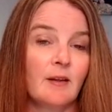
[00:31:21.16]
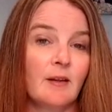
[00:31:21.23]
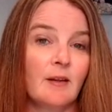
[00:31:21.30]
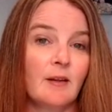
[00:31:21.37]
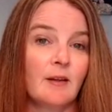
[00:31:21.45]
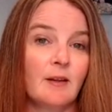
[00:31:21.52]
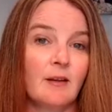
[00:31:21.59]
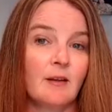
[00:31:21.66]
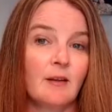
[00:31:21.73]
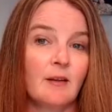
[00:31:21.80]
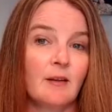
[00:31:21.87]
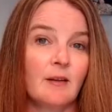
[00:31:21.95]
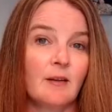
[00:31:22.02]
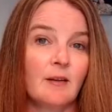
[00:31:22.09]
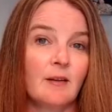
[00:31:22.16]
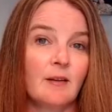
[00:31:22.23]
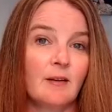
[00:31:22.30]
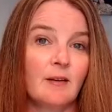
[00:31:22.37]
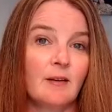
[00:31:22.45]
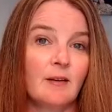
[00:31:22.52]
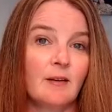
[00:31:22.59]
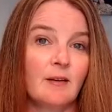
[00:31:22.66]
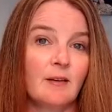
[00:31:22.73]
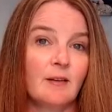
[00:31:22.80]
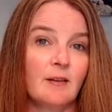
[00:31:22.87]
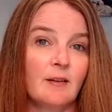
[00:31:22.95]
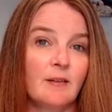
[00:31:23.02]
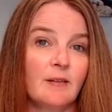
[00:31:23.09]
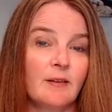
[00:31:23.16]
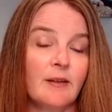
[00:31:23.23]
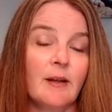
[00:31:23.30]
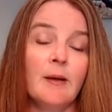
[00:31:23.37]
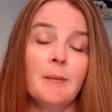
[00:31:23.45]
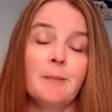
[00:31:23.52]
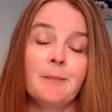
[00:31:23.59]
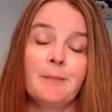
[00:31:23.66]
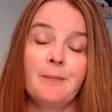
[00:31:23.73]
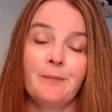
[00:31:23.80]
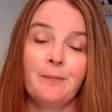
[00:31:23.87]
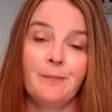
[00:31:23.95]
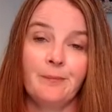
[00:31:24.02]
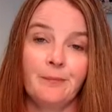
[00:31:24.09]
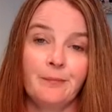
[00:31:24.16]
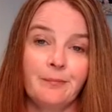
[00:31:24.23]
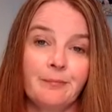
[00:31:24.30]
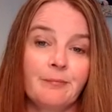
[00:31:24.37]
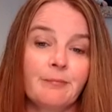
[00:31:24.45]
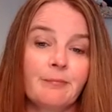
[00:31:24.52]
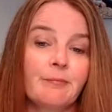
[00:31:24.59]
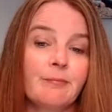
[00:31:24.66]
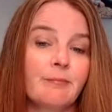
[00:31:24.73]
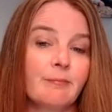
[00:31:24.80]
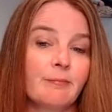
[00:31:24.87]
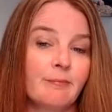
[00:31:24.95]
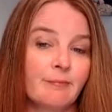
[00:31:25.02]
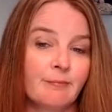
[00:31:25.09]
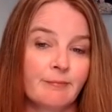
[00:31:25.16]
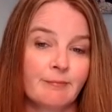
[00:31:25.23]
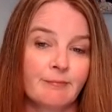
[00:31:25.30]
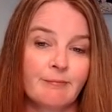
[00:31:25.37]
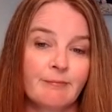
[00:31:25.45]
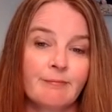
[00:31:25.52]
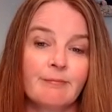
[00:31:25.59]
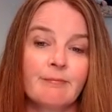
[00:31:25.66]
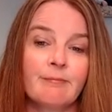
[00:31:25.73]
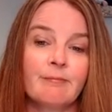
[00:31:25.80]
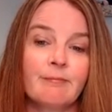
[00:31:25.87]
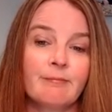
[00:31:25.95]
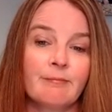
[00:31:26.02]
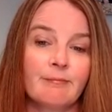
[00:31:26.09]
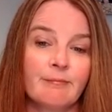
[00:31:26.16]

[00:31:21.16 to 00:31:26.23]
(not speaking)